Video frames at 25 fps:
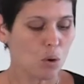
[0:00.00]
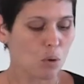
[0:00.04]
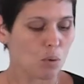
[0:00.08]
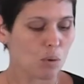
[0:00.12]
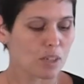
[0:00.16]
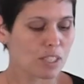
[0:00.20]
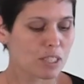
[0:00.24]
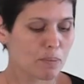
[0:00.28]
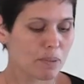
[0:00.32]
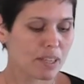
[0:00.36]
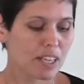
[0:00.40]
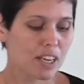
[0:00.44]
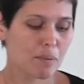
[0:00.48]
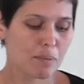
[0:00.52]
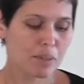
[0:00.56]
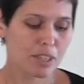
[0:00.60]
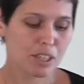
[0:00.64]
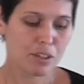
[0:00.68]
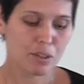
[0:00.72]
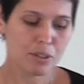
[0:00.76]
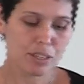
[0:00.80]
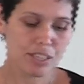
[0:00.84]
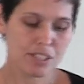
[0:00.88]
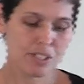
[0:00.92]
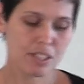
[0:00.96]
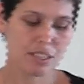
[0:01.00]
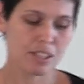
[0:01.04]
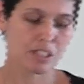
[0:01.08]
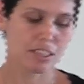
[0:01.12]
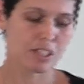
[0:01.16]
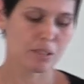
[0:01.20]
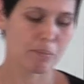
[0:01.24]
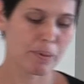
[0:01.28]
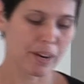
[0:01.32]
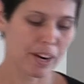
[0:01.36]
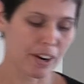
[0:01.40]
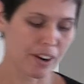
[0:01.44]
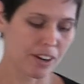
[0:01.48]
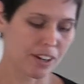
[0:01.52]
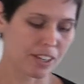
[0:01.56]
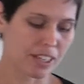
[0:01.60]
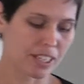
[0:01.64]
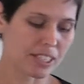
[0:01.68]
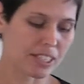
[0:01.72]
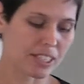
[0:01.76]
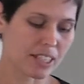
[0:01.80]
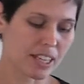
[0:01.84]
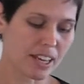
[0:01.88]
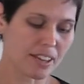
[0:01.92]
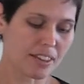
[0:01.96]
What's becoming increasingly apparent
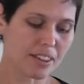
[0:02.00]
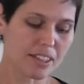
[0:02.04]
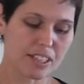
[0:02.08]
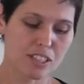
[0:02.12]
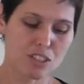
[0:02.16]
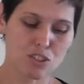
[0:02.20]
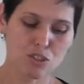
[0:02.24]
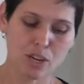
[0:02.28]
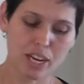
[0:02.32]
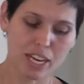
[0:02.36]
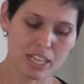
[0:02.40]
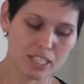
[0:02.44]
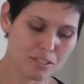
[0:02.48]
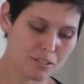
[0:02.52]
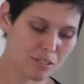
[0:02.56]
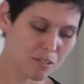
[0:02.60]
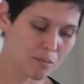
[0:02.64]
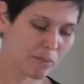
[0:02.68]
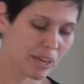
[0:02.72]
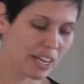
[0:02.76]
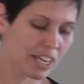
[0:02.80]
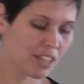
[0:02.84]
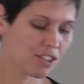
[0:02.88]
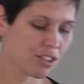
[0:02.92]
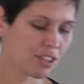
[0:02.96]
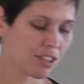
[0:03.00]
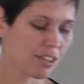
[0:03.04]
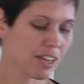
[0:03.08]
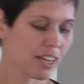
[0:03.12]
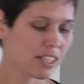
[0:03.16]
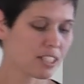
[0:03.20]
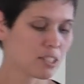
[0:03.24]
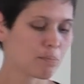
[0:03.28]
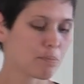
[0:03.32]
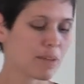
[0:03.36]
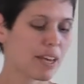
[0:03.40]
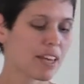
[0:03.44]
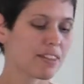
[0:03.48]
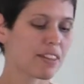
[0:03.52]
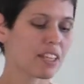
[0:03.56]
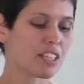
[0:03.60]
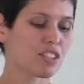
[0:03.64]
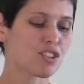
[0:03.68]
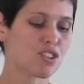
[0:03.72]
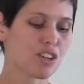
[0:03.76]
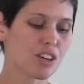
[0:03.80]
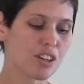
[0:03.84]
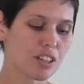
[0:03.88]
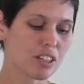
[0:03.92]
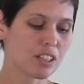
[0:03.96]
is that this transformation has meant that
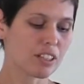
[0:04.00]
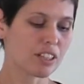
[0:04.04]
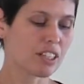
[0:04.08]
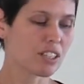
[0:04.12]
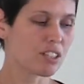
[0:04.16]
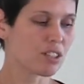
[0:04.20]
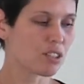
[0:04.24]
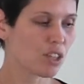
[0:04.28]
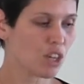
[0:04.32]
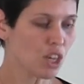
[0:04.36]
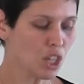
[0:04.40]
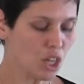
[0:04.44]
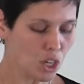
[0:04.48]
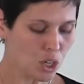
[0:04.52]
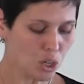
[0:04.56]
journalists,